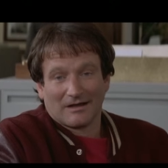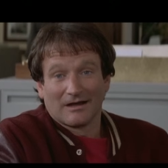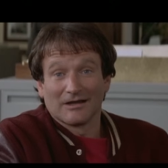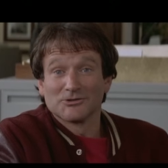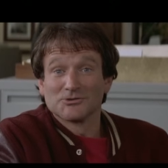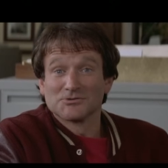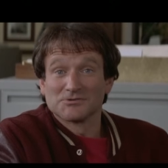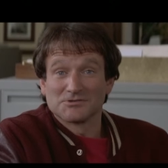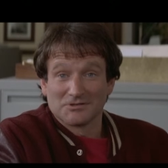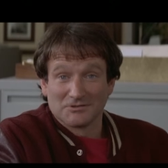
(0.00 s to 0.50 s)
I
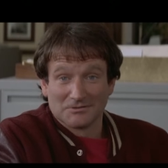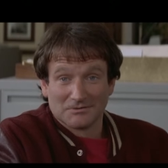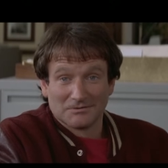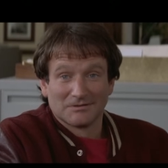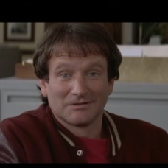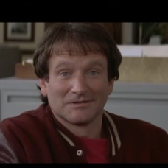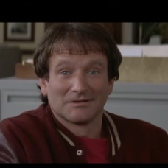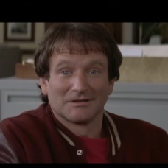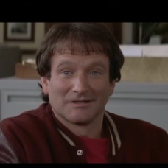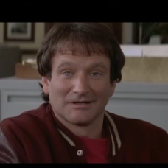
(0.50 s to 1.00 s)
used to.
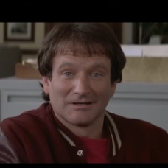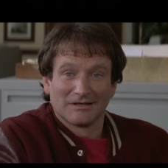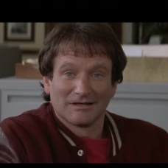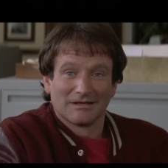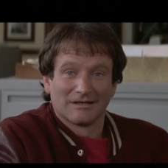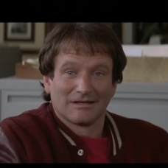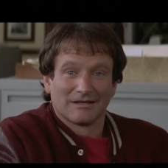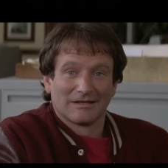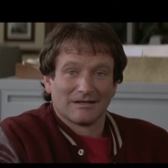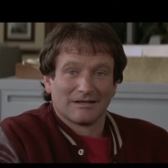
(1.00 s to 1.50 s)

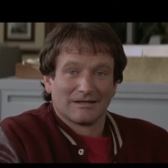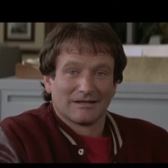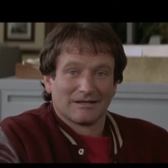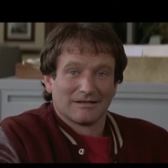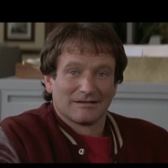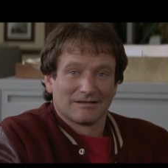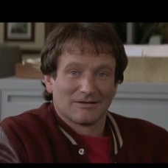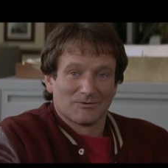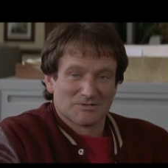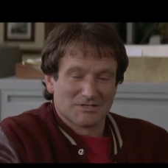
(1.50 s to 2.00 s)

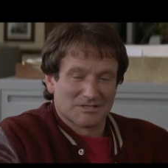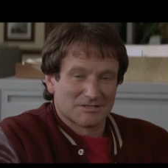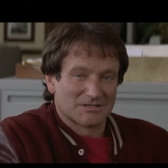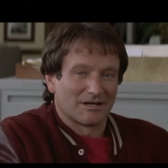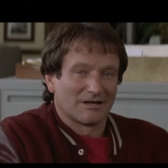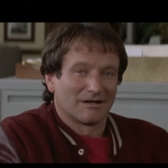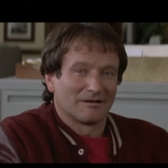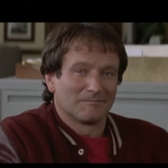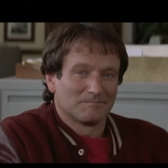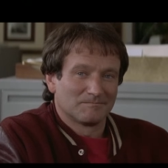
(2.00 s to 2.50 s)
There was a
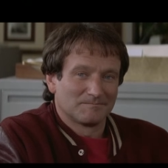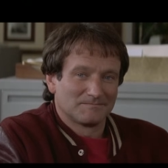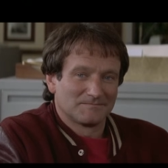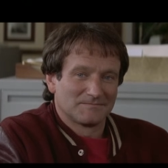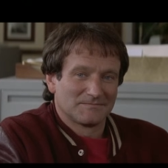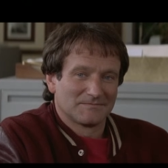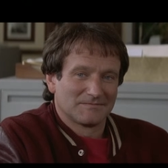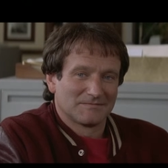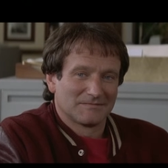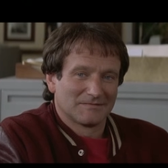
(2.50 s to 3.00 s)
time
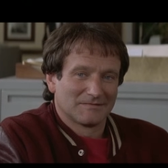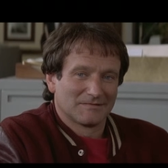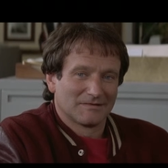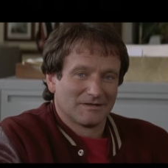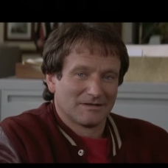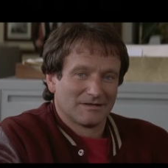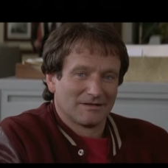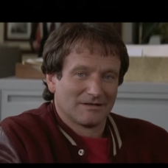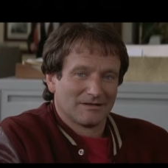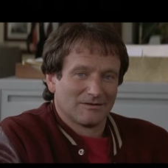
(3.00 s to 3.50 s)

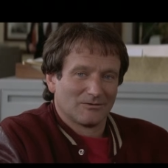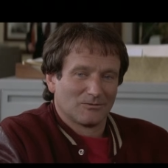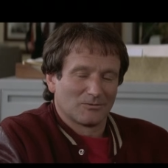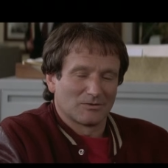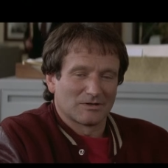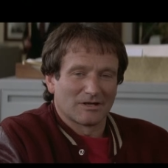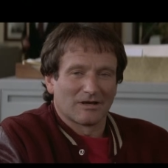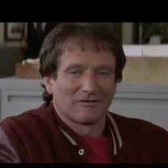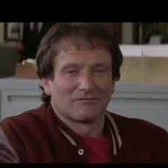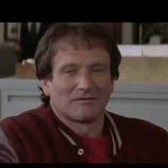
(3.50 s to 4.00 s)

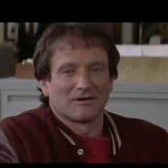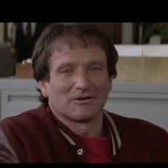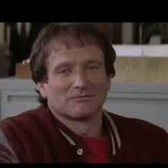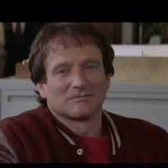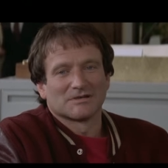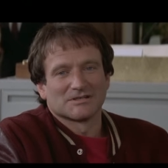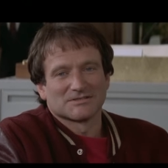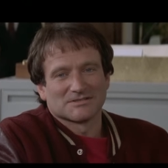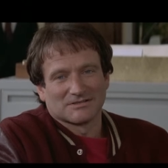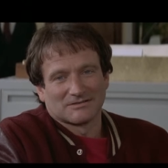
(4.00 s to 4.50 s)
when I found
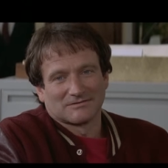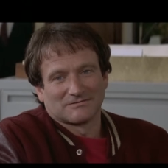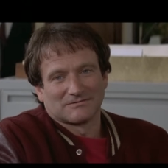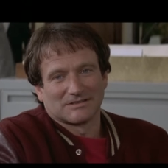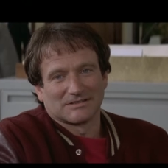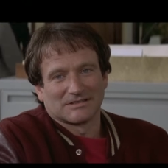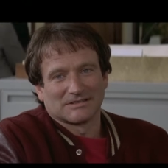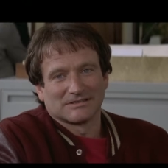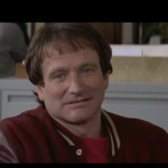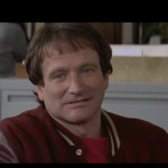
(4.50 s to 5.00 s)
myself
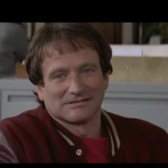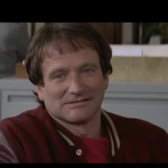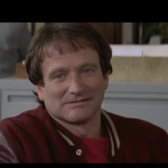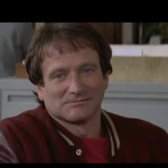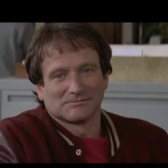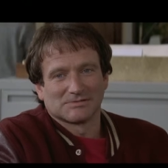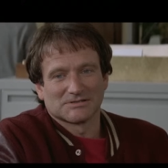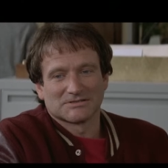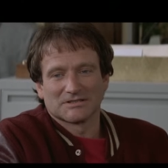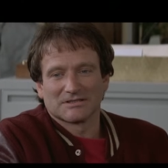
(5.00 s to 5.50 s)
funny.
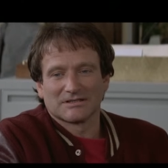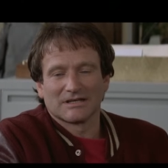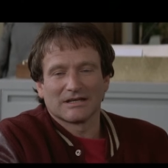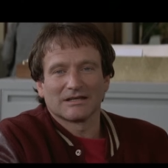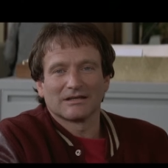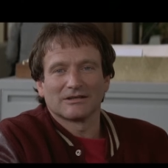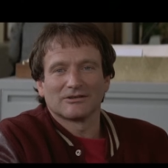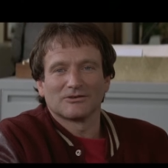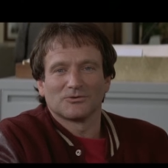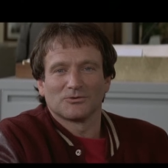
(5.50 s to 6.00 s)
But
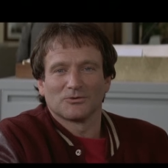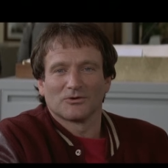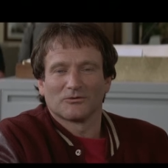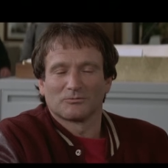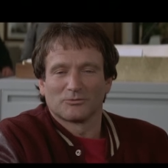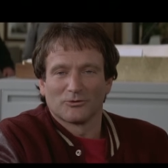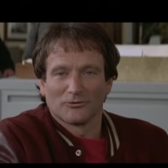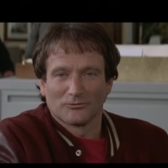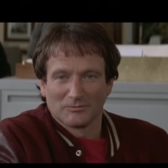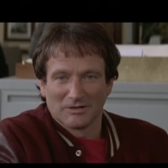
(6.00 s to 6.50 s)
today, you have
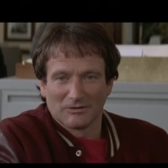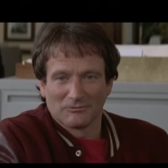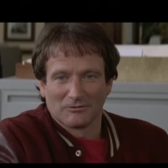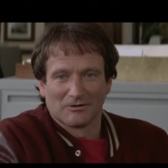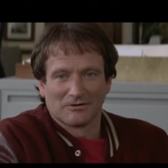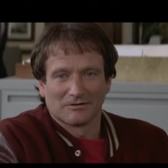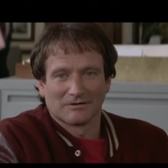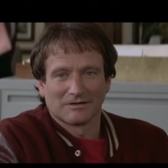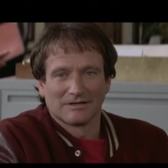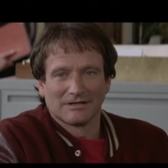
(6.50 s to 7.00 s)
proven me
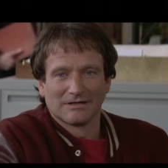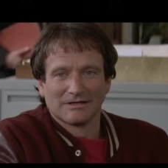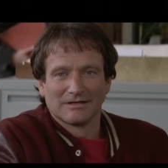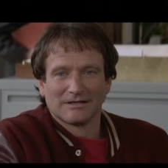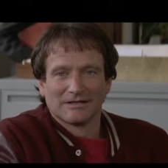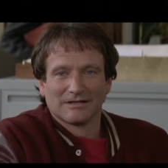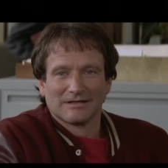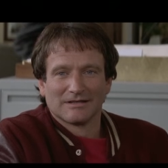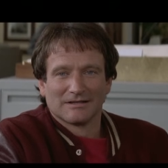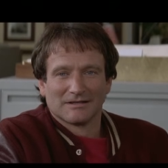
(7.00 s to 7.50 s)
wrong.
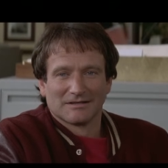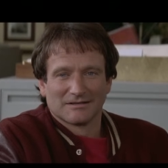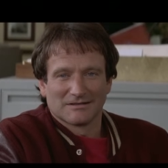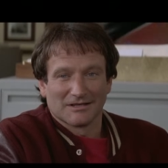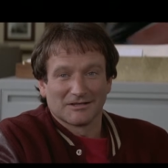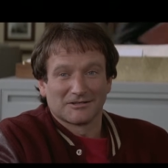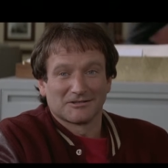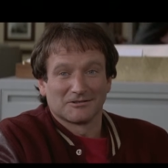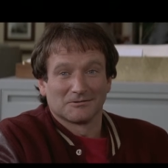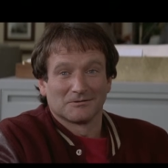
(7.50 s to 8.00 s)

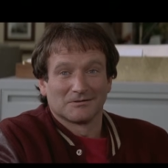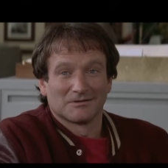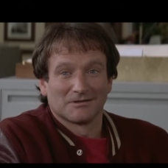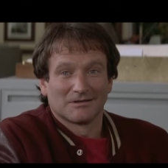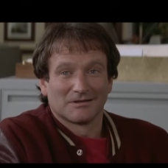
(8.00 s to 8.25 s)
Thank you.